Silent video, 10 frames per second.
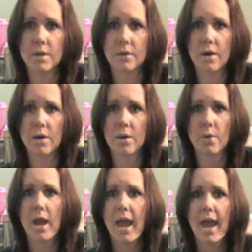
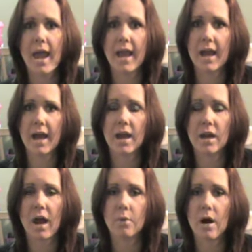below,
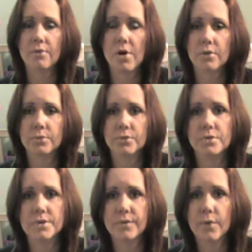and I will have all the rules